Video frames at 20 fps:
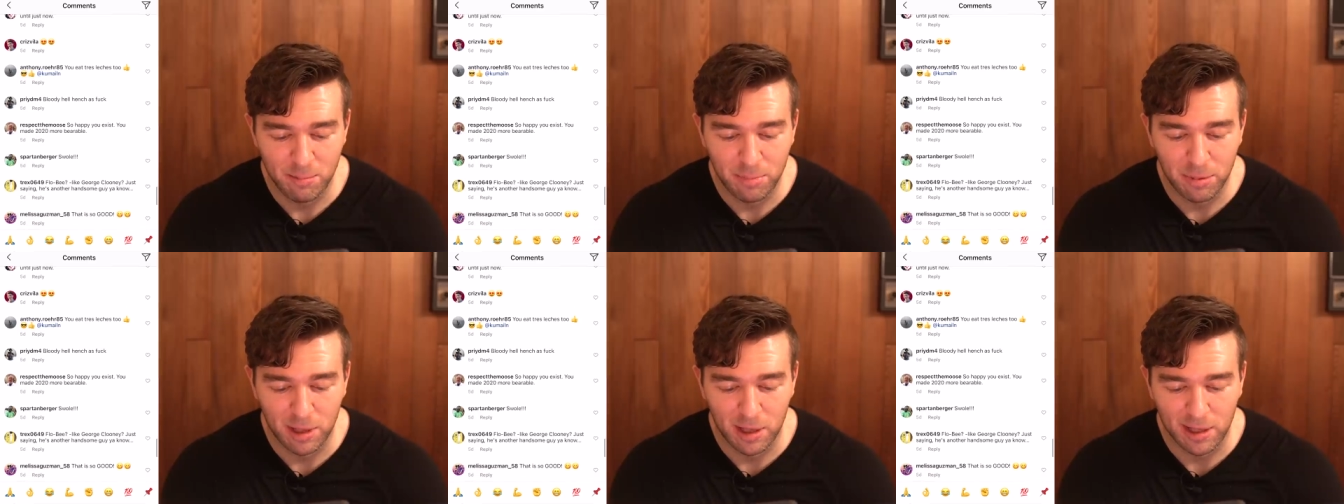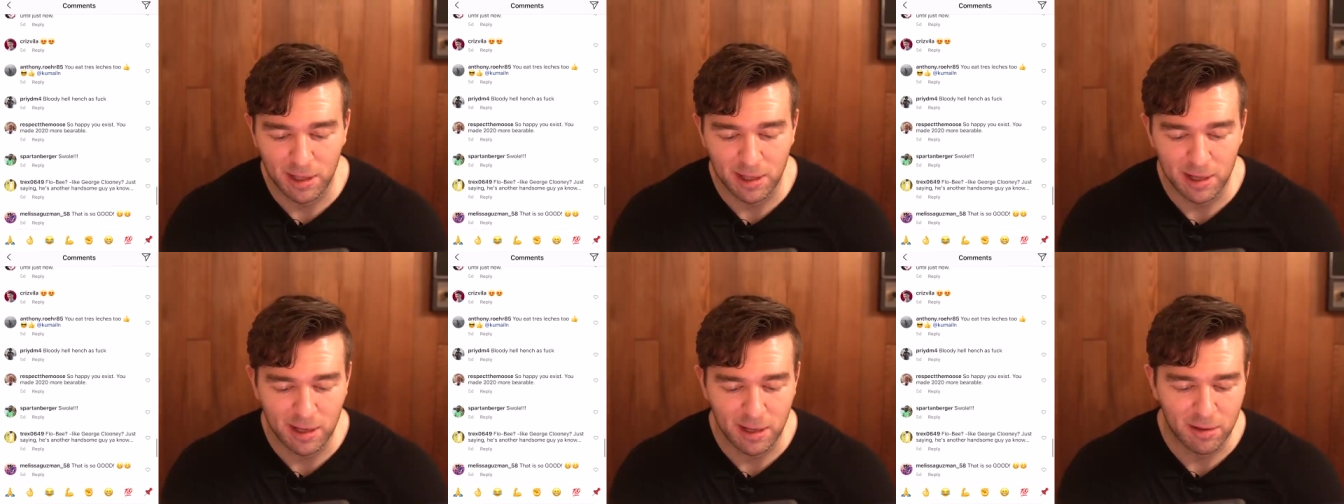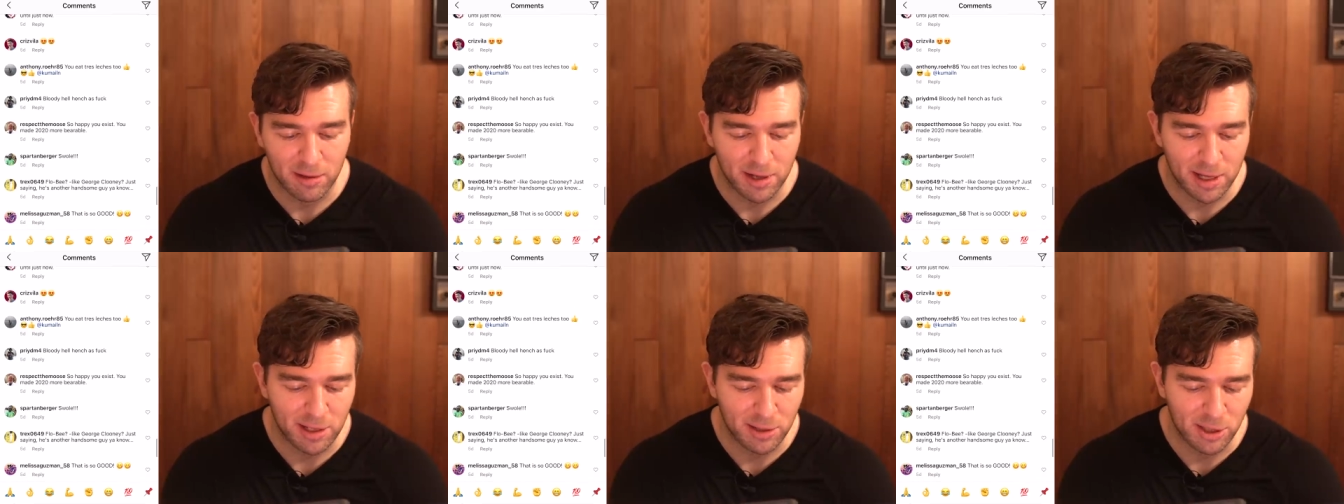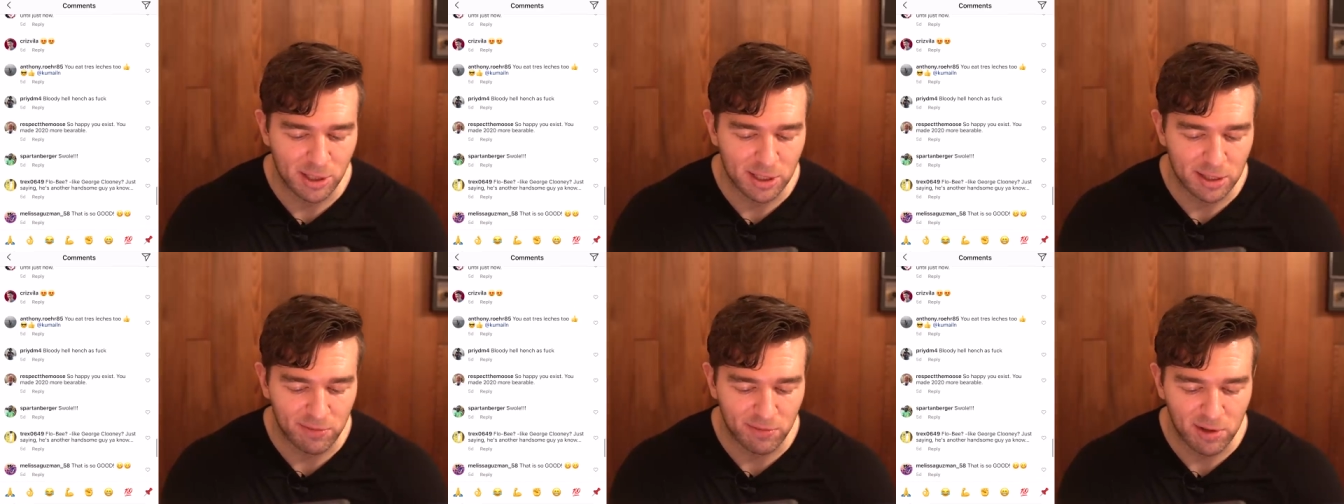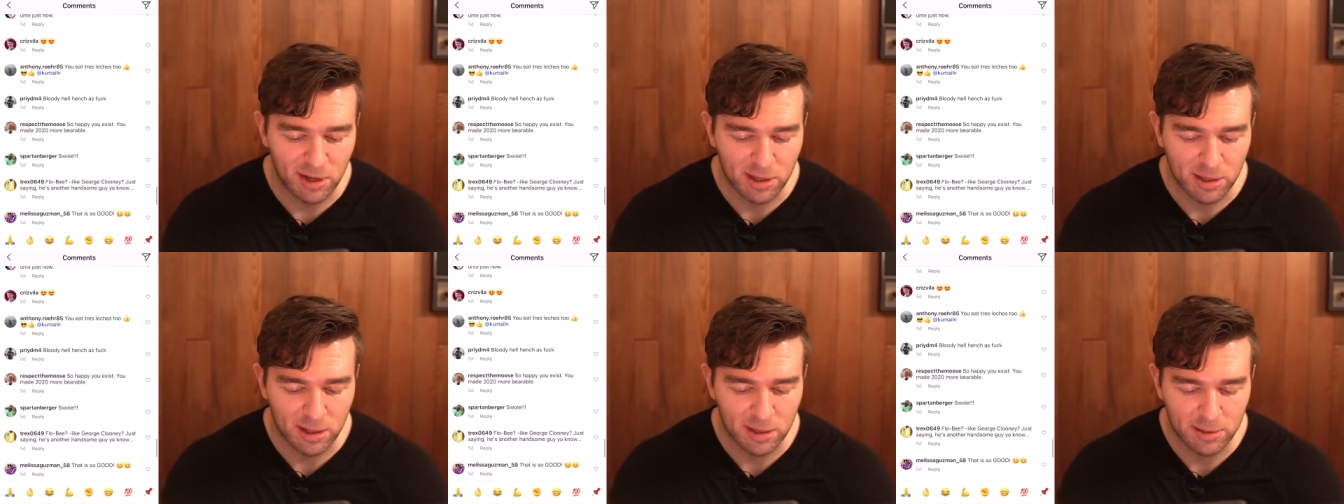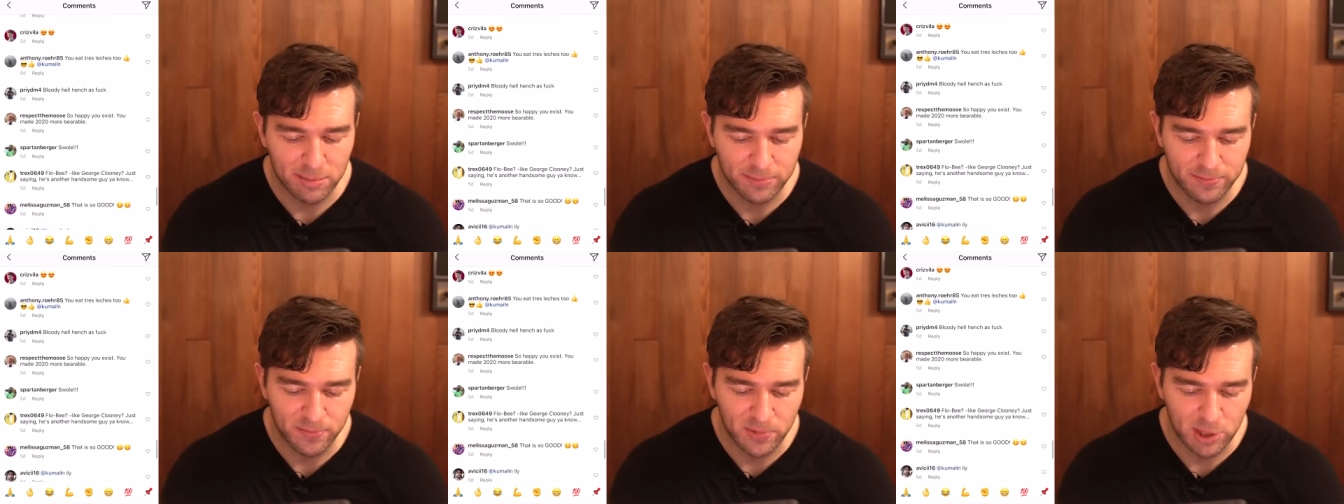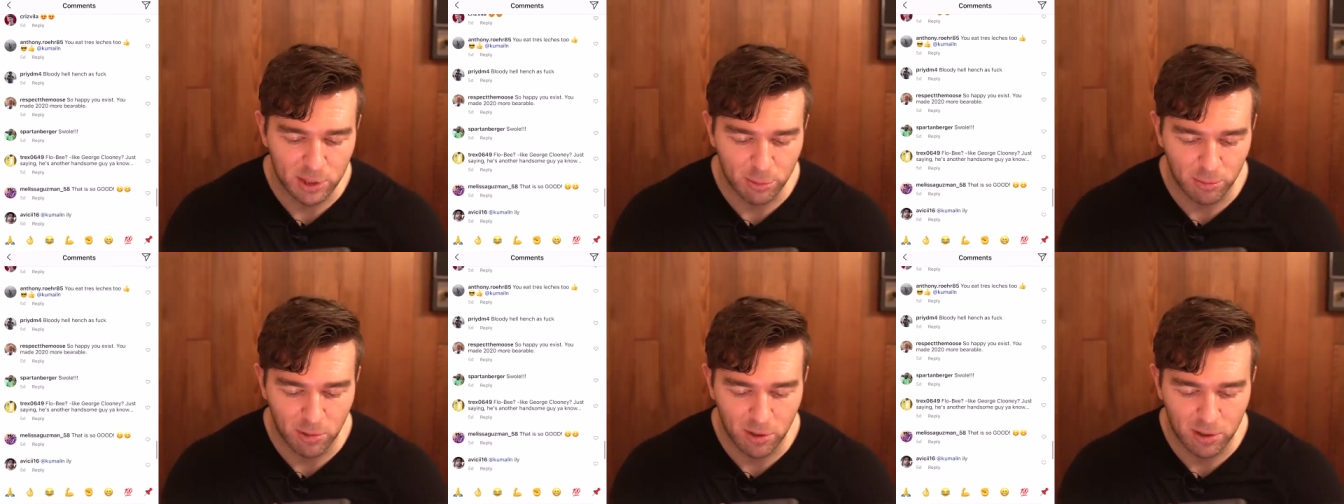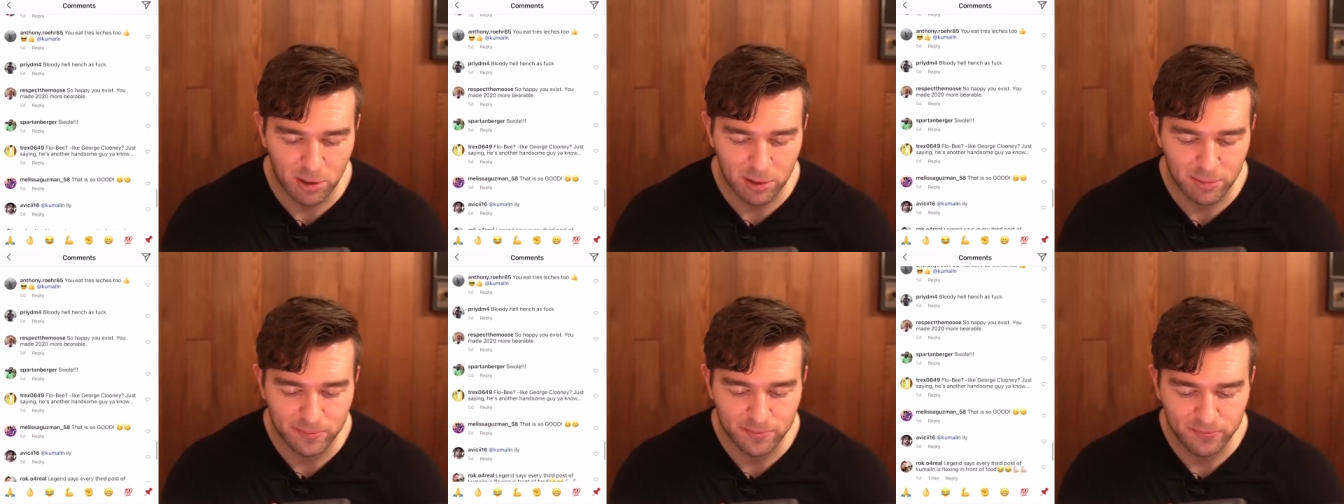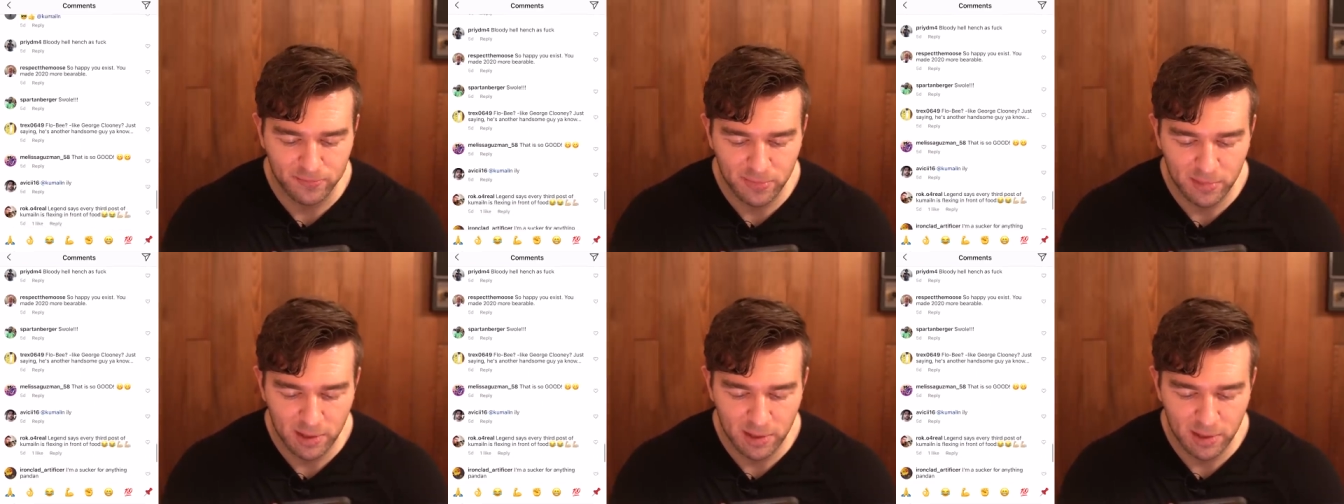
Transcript: bloody hell, hench as fuck. Swole.